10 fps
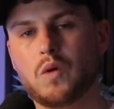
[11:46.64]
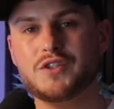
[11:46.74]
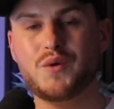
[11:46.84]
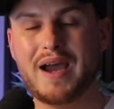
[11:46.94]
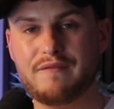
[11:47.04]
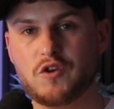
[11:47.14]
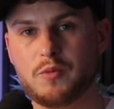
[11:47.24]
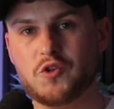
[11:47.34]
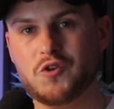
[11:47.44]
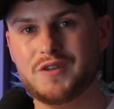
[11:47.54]
Once you have the
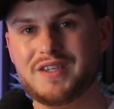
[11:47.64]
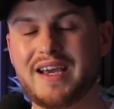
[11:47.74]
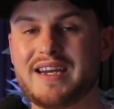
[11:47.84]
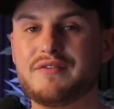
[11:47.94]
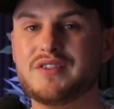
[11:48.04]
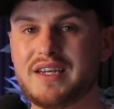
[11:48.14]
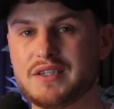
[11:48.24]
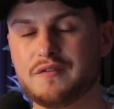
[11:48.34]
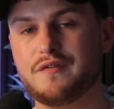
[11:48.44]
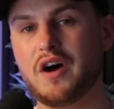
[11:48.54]
opportunity and have seen
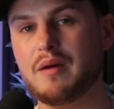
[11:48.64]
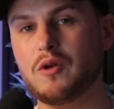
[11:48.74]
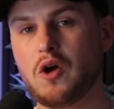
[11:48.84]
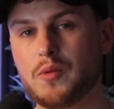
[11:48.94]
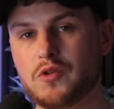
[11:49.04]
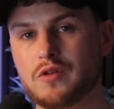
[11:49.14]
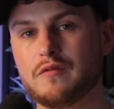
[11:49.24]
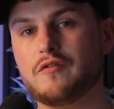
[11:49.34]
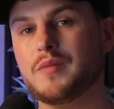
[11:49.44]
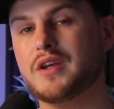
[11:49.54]
it's a viable option
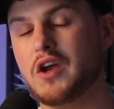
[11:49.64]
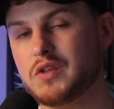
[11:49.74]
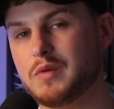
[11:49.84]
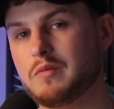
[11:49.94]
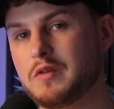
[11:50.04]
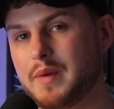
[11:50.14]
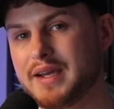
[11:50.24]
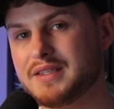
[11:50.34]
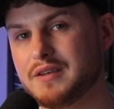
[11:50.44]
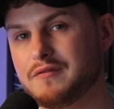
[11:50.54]
from the customer's
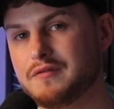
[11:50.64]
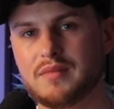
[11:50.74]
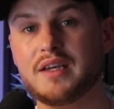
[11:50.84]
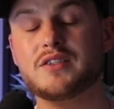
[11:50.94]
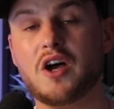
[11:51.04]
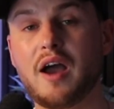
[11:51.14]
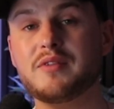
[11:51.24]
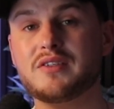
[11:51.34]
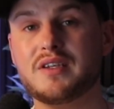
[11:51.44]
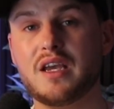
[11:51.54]
perspective, it's time
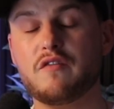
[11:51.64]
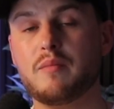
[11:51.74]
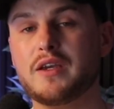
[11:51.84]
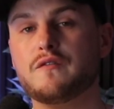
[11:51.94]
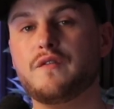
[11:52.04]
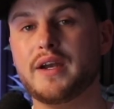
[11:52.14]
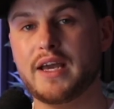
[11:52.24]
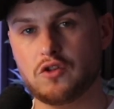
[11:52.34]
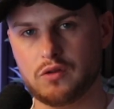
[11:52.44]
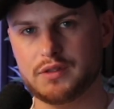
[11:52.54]
to see if it makes
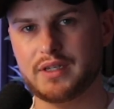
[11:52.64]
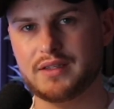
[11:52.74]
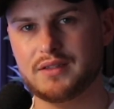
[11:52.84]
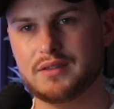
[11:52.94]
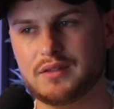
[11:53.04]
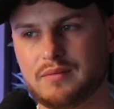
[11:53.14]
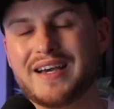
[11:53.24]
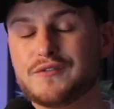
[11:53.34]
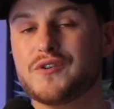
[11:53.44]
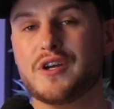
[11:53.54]
financial sense.
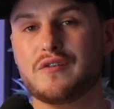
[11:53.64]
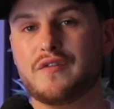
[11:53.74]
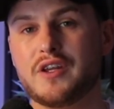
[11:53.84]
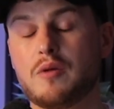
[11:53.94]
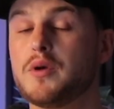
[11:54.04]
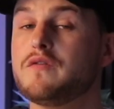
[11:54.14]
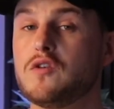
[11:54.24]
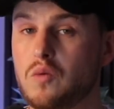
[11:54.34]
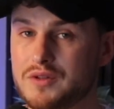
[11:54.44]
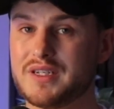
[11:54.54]
That's for another video, but if
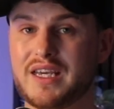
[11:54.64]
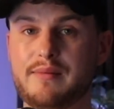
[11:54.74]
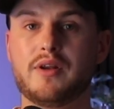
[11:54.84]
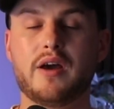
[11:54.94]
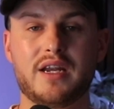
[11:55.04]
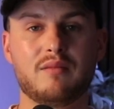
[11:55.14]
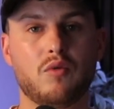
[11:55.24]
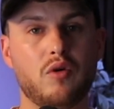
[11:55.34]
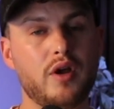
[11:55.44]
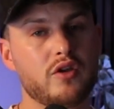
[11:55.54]
you want to keep learning
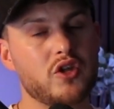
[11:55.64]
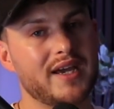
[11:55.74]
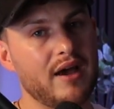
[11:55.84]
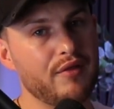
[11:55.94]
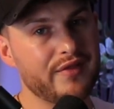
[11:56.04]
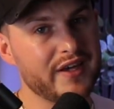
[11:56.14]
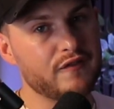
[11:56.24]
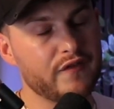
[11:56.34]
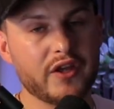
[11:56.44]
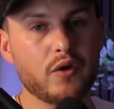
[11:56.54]
more, check out
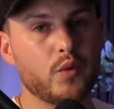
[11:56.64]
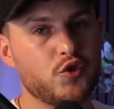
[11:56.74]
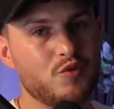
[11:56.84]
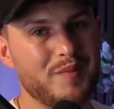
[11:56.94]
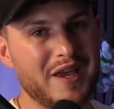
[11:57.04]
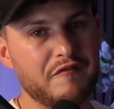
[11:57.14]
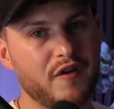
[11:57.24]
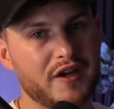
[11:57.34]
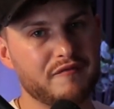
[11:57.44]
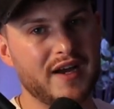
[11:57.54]
this video, which you may
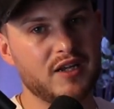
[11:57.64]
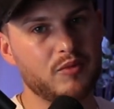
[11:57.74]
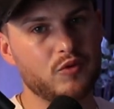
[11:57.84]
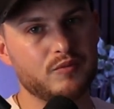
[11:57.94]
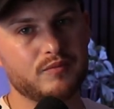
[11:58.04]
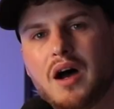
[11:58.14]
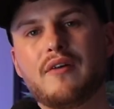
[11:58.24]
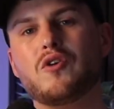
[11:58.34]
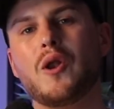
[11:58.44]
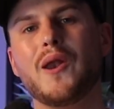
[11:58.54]
find valuable.
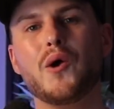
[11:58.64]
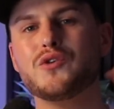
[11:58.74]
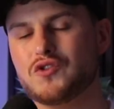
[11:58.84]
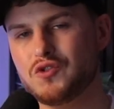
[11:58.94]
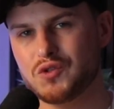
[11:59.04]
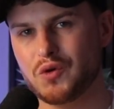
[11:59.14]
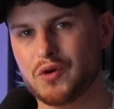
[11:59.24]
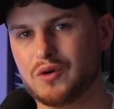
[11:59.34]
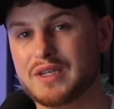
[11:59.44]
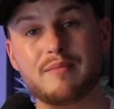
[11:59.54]
I've got loads of
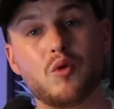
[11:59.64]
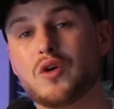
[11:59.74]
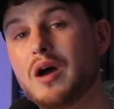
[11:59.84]
tutorials and more